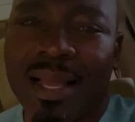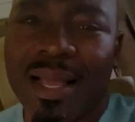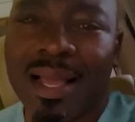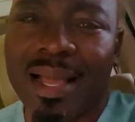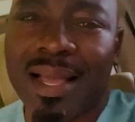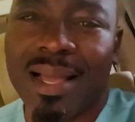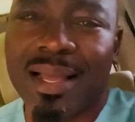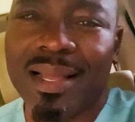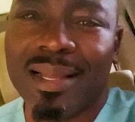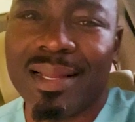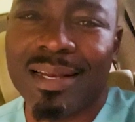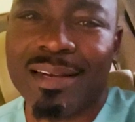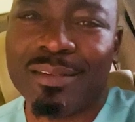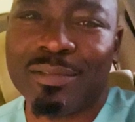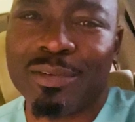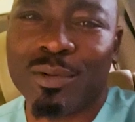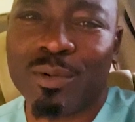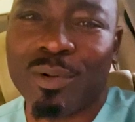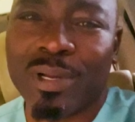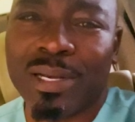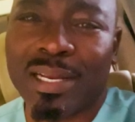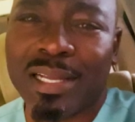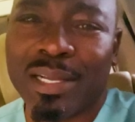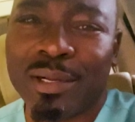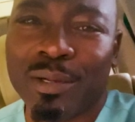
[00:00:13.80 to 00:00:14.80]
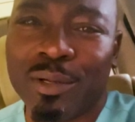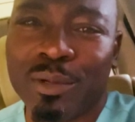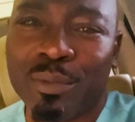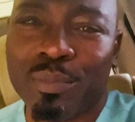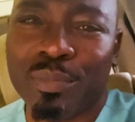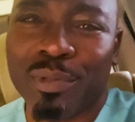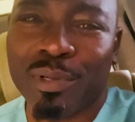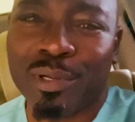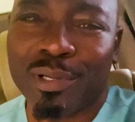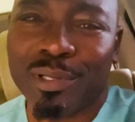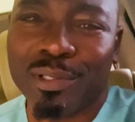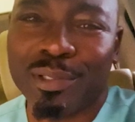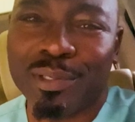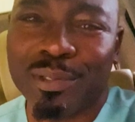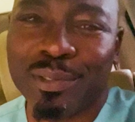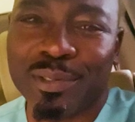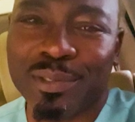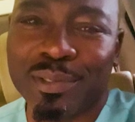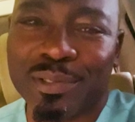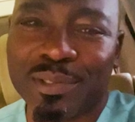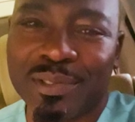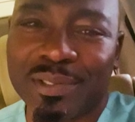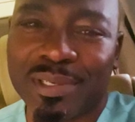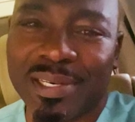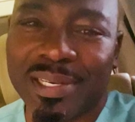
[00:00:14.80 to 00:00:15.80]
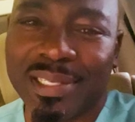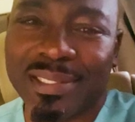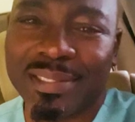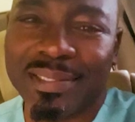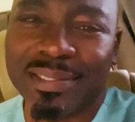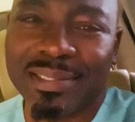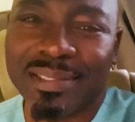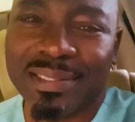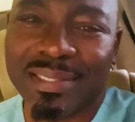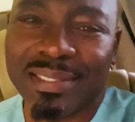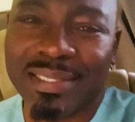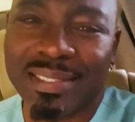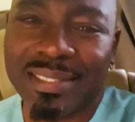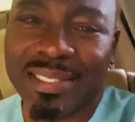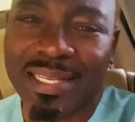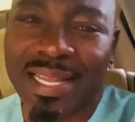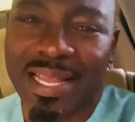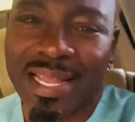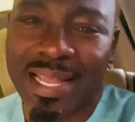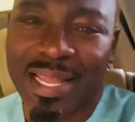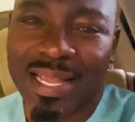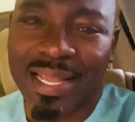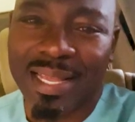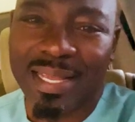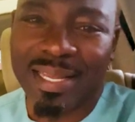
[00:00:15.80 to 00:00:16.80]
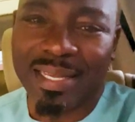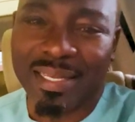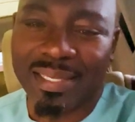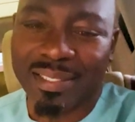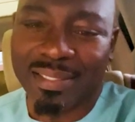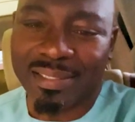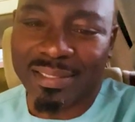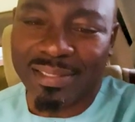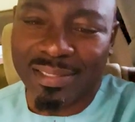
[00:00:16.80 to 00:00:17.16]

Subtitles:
Hi everyone, I hope you're doing great today.